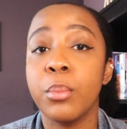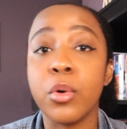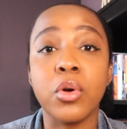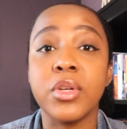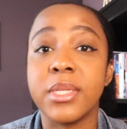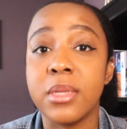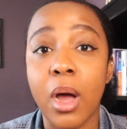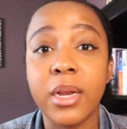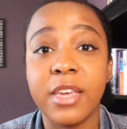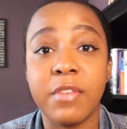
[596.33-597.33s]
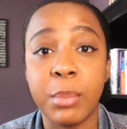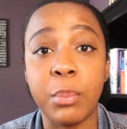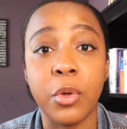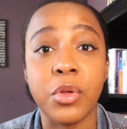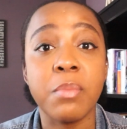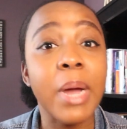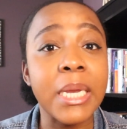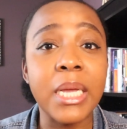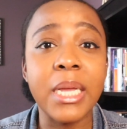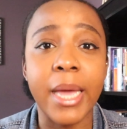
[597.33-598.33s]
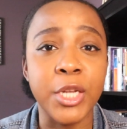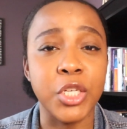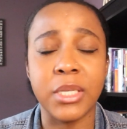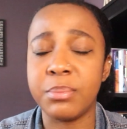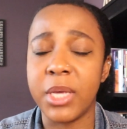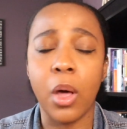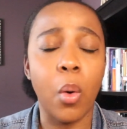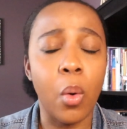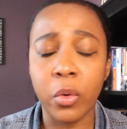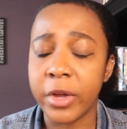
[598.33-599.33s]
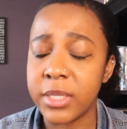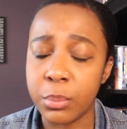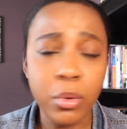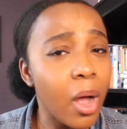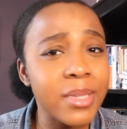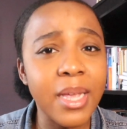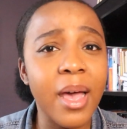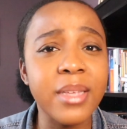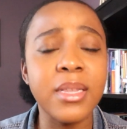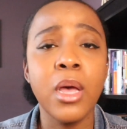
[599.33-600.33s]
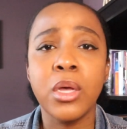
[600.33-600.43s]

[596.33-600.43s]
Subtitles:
brokers not giving people their money and just it being a whole crazy process.